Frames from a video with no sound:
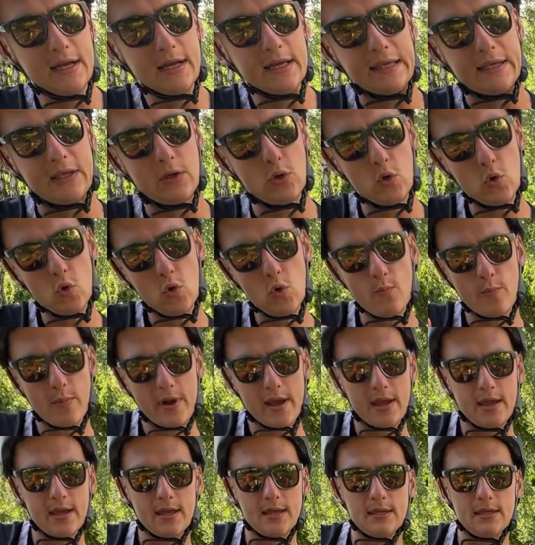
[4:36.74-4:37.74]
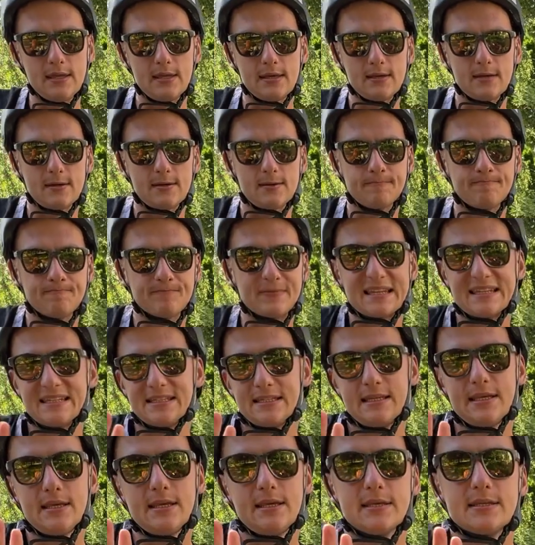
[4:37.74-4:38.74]
you may
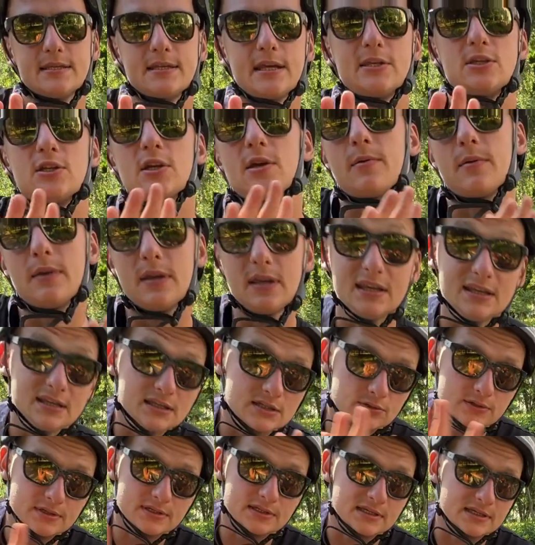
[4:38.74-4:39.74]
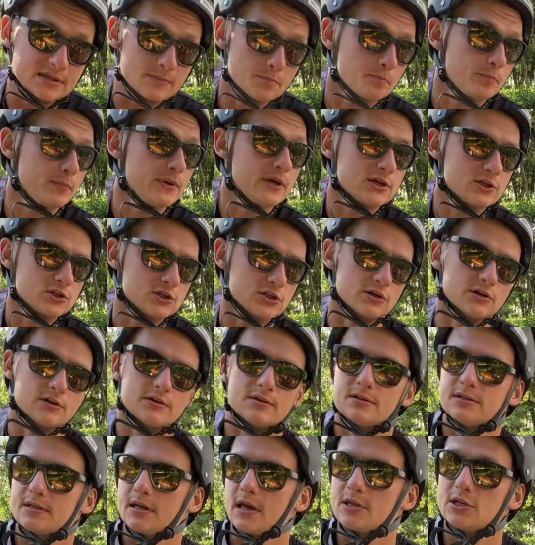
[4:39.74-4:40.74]
see such an interesting picture,
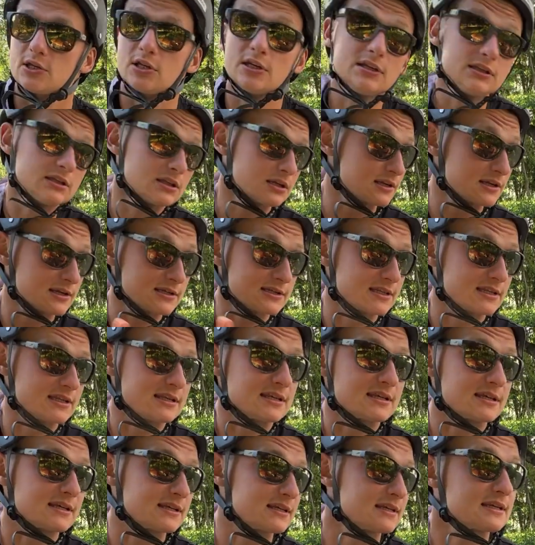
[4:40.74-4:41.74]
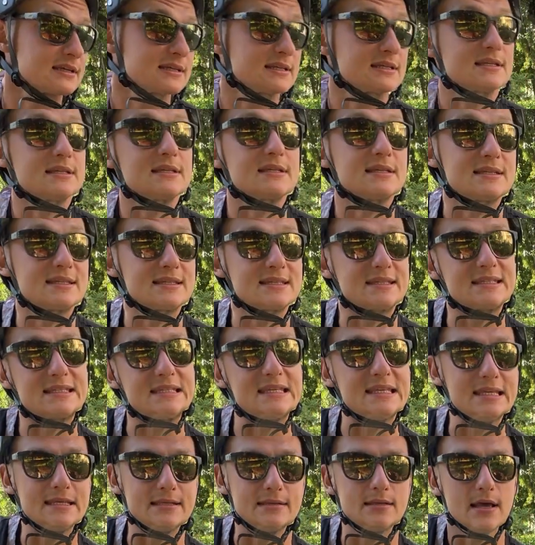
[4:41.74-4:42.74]
such interesting
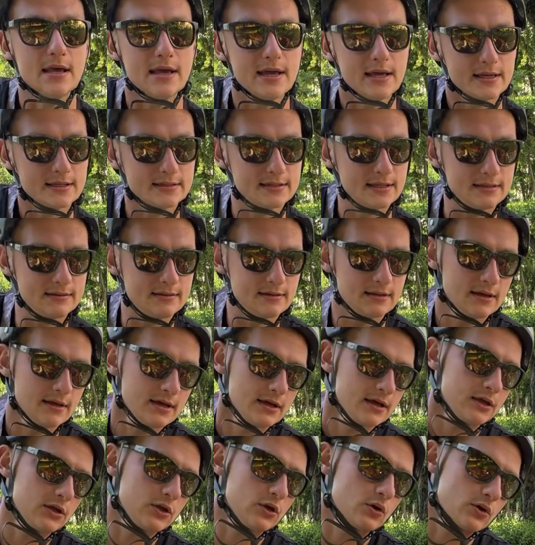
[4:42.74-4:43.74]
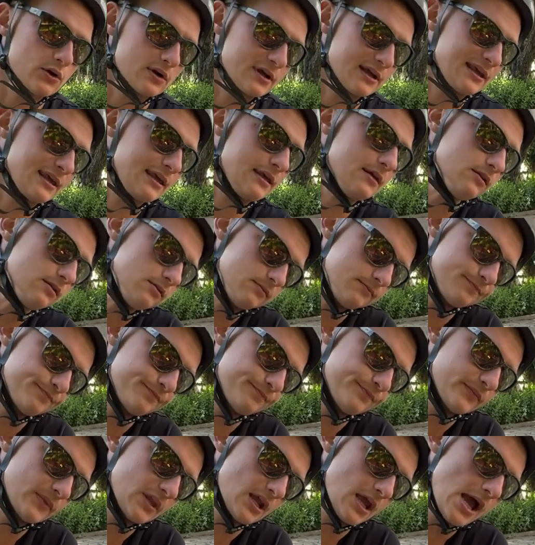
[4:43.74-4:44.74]
scene that your heel
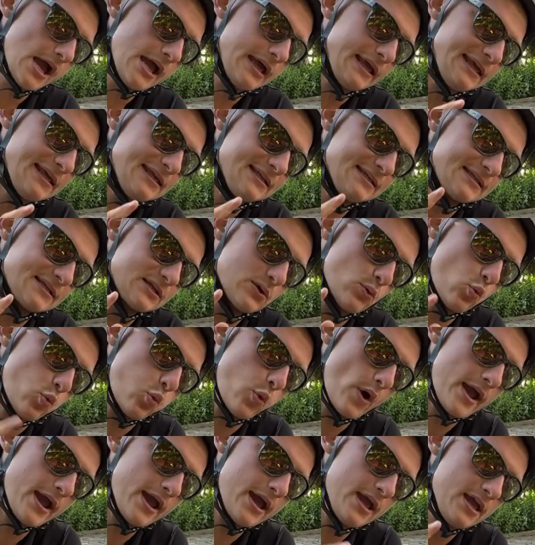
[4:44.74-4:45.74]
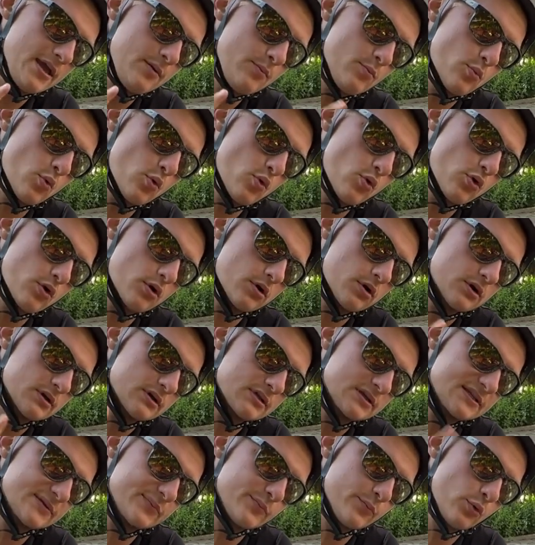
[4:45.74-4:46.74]
is way more
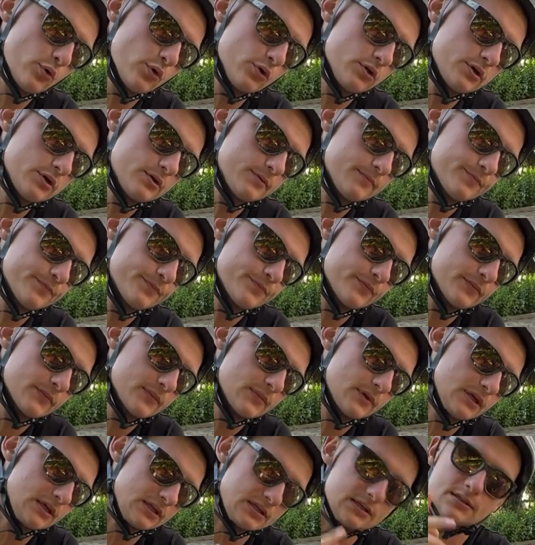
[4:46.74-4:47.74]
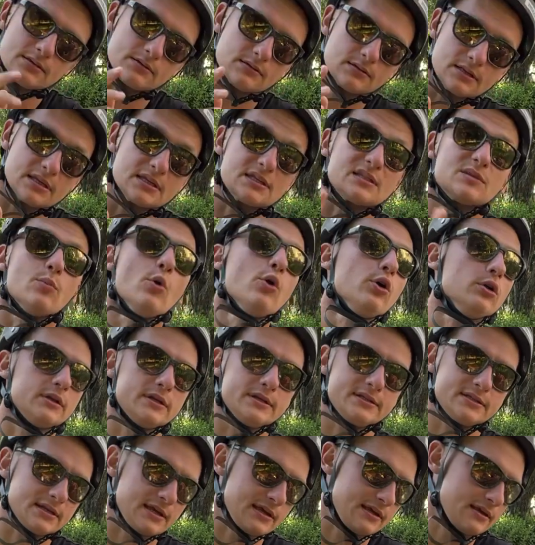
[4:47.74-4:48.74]
smaller, is the
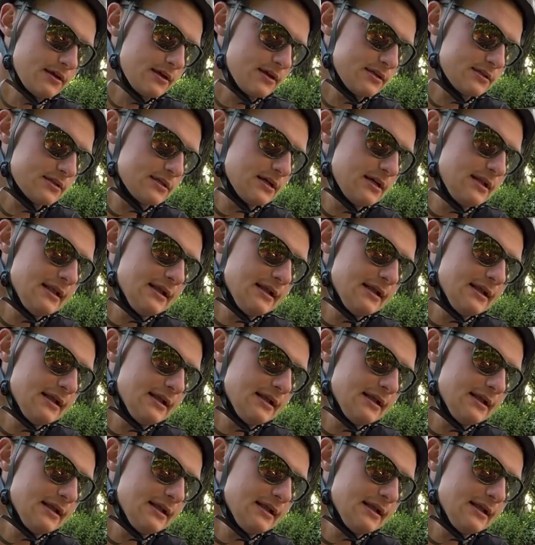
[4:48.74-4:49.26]
smallest, I guess,